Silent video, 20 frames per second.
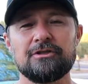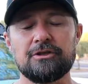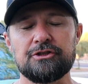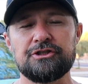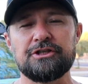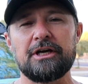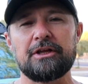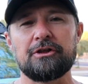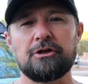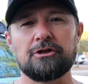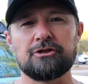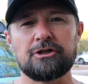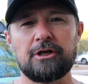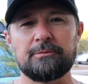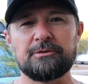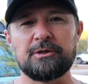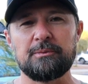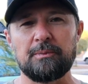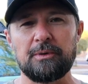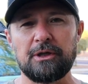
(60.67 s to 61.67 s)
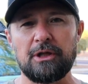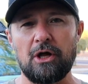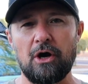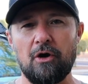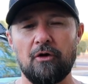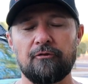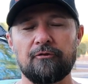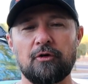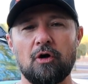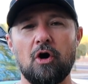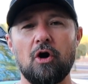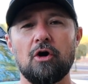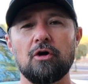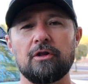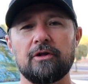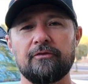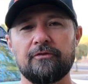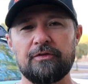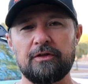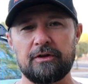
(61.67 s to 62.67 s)
So check the description below for
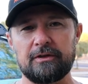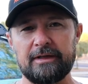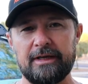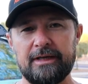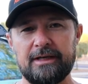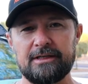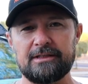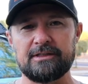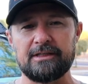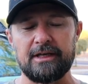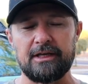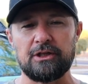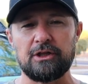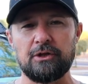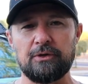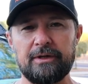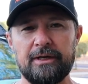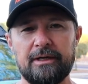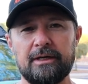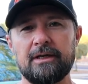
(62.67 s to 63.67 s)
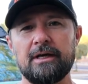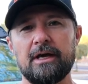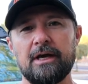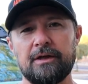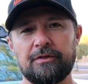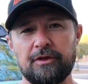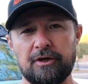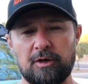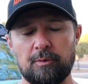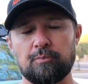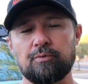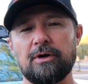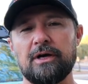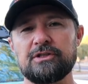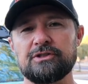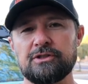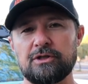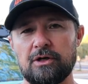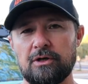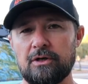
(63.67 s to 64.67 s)
all of the links, including the
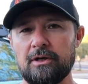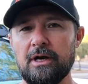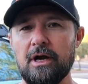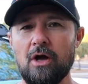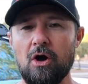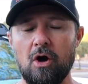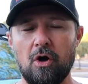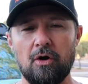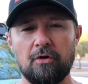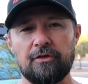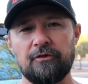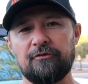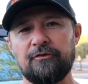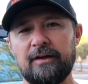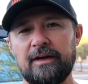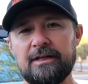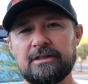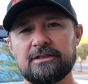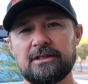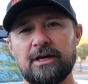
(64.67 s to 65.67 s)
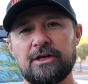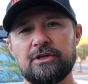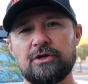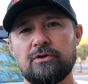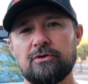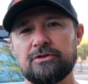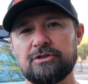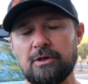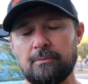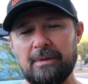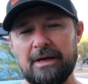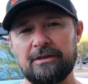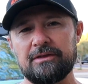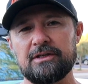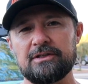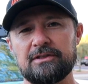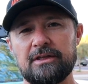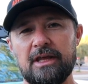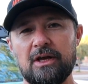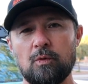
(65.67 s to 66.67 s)
compressor, all the fittings I use to make
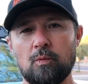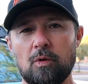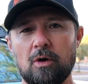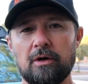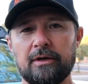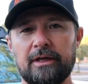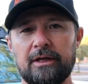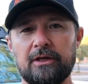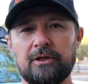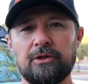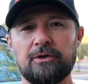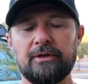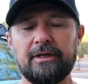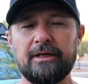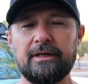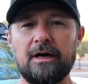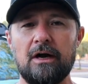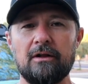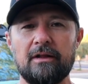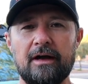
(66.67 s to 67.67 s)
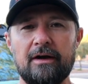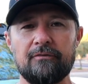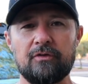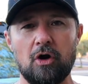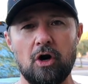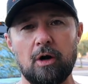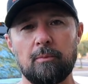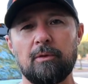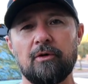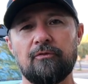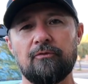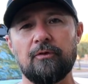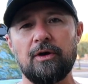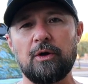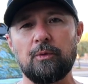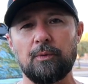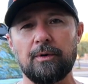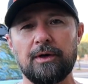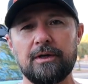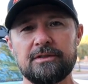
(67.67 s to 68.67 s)
this thing work, including I'll have the Harbor
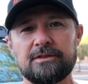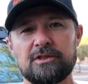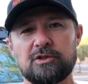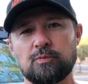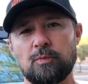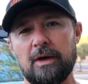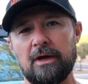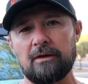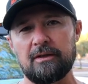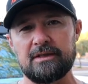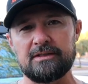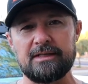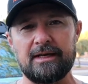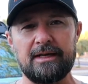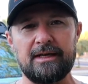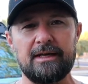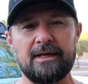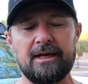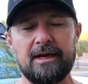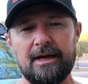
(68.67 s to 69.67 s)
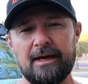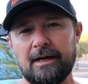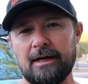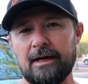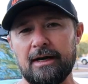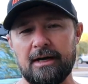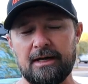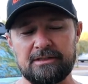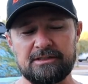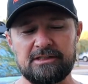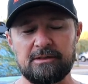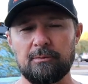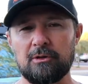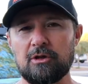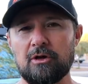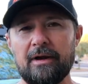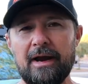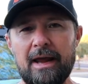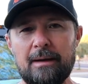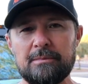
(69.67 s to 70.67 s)
Freight ones as well as any uh,
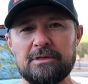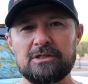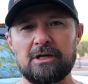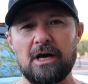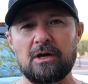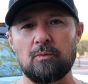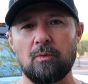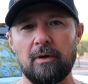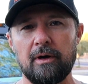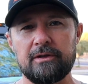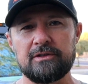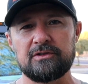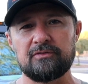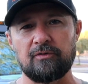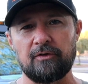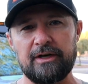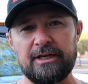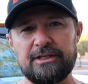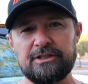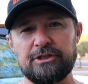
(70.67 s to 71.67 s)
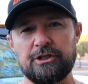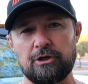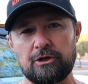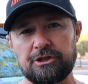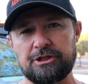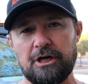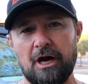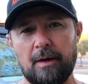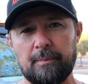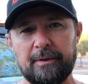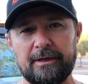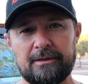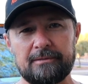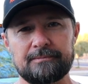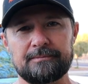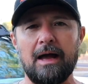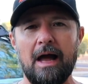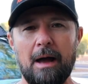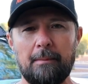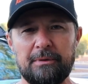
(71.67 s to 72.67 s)
similar Amazon ones for easier shopping.
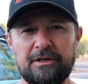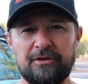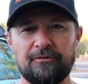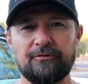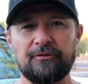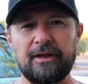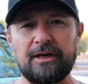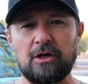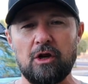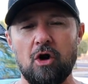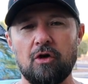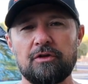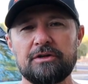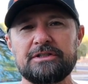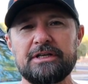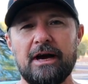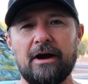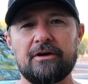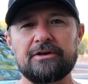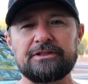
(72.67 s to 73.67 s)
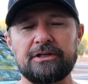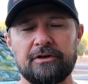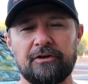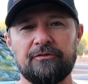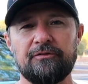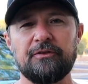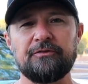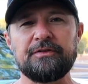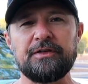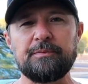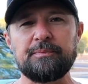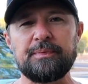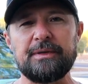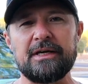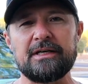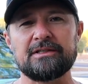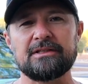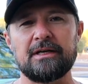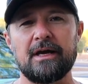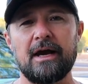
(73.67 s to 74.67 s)
I'm gonna deflate all the tires down to 15
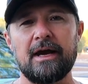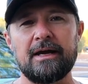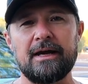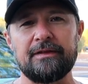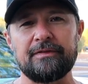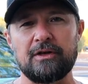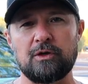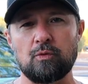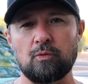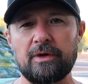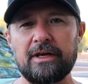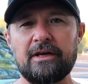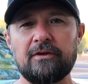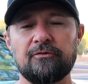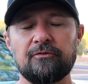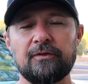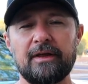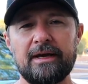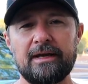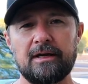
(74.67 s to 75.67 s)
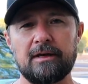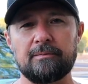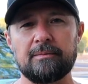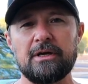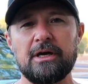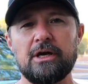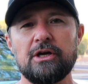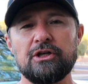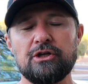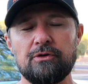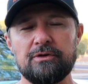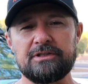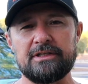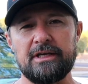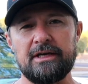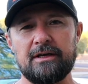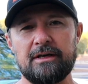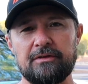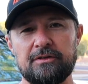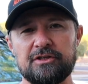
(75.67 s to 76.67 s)
PSI and then reinflate them
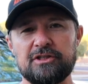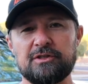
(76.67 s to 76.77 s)
using the